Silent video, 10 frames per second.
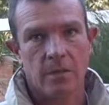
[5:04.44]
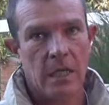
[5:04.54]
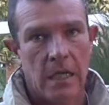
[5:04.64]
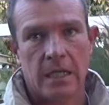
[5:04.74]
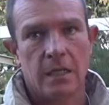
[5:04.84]
They
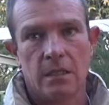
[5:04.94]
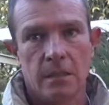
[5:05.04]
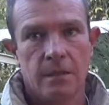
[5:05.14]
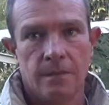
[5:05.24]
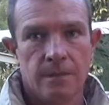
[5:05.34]
like it.
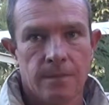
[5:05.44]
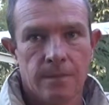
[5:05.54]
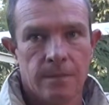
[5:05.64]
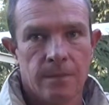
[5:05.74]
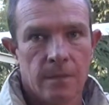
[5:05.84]

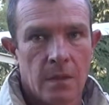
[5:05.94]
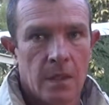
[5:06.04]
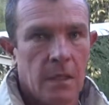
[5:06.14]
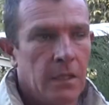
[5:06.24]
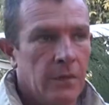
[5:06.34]

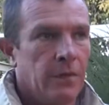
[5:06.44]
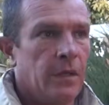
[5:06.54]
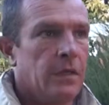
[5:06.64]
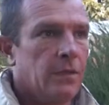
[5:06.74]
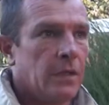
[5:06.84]
And at the
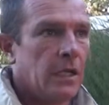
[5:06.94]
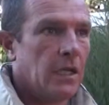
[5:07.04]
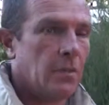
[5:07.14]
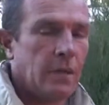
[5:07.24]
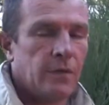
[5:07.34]
end of the day,
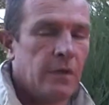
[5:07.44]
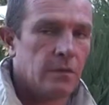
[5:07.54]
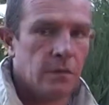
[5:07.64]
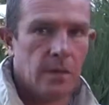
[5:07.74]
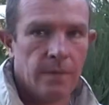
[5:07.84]
you make
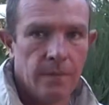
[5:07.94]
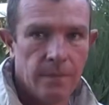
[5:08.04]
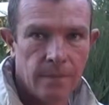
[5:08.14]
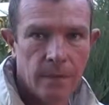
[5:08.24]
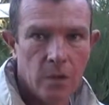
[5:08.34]
friends with them.
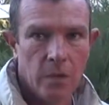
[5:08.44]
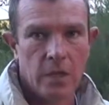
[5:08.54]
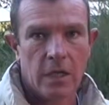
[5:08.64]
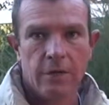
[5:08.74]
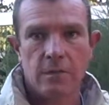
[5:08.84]
Or
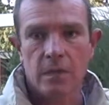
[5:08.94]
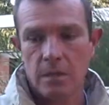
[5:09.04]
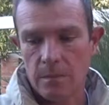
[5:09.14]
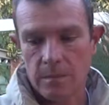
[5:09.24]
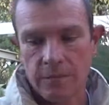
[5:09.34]
you give him
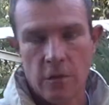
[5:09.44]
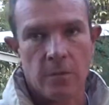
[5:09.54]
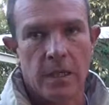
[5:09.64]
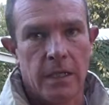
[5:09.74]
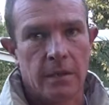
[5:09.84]
some phone
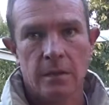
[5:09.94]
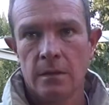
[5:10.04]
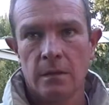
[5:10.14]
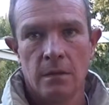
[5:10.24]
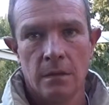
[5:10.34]
money.
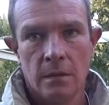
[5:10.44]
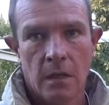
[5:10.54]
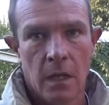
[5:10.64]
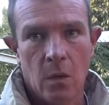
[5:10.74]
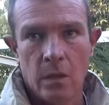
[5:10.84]

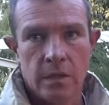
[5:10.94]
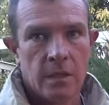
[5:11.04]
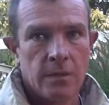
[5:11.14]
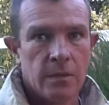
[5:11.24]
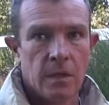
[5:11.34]
I always
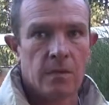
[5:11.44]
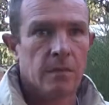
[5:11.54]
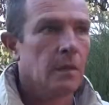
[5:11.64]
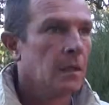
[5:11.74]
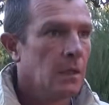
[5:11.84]
keep
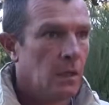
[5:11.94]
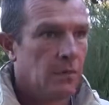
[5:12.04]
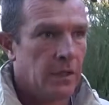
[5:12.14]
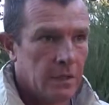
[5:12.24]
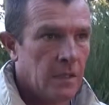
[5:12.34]
some
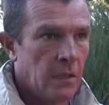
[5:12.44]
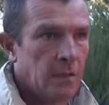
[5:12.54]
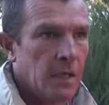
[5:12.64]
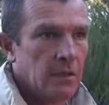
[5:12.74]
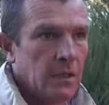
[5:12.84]
of that same
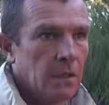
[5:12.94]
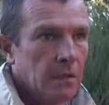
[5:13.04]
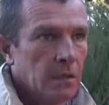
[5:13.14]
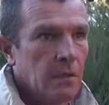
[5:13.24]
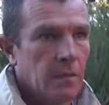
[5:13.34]
country
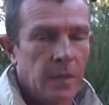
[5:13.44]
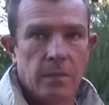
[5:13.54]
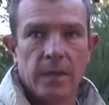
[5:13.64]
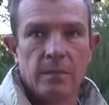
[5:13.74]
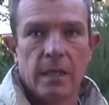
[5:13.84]

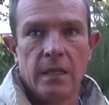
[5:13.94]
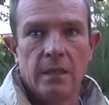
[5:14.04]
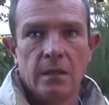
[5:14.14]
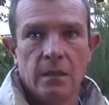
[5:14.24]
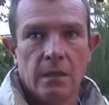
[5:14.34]
prepaid money
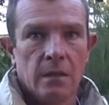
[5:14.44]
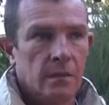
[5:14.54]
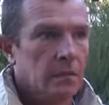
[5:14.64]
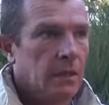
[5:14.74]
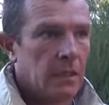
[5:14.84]

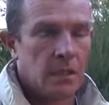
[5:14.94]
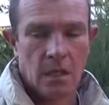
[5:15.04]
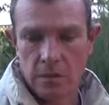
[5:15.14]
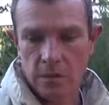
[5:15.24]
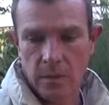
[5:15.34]
that
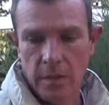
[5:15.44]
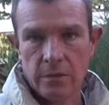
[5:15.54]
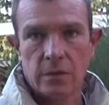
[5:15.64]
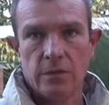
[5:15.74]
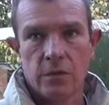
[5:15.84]
cards you buy
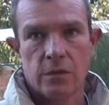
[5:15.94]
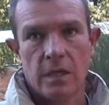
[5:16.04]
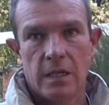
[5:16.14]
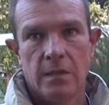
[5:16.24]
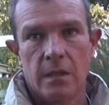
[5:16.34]
for
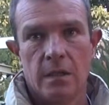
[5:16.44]
scratching.